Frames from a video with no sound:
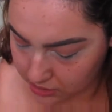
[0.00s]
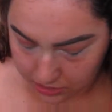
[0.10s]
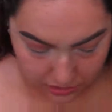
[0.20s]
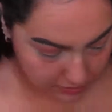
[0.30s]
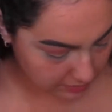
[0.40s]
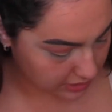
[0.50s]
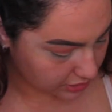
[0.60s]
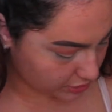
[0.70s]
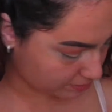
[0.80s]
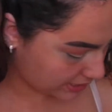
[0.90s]
So I'm gonna
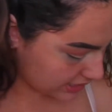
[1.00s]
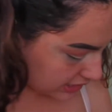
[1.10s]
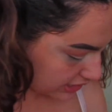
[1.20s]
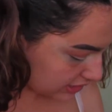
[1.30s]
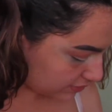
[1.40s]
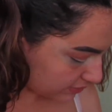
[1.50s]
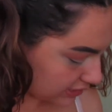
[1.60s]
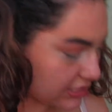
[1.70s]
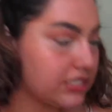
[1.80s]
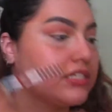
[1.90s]
go back in with
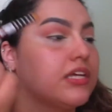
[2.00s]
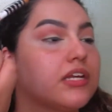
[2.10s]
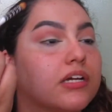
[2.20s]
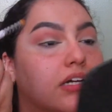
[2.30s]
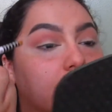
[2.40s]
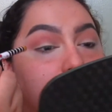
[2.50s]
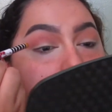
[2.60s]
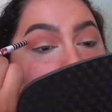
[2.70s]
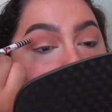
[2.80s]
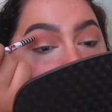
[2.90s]
that sienna
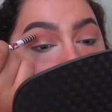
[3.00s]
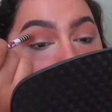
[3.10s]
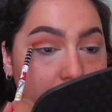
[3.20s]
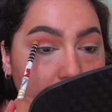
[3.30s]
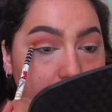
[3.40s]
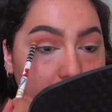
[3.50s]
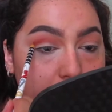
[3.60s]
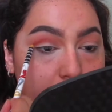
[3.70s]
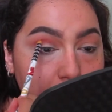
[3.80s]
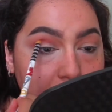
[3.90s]
color. And I'm gonna
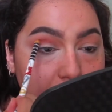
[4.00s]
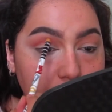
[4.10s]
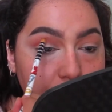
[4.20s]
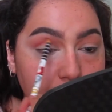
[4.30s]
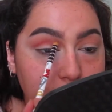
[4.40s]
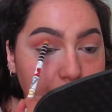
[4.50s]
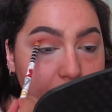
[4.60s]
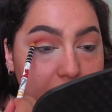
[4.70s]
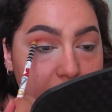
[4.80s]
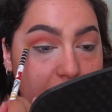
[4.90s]
go back and forth,
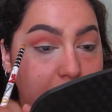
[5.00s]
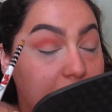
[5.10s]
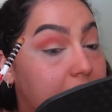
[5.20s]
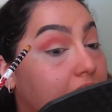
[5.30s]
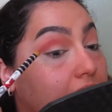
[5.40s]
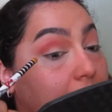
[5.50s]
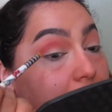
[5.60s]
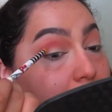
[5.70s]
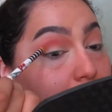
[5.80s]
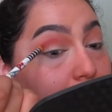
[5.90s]
really take my
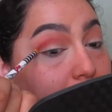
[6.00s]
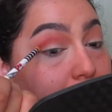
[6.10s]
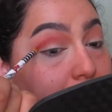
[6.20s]
time.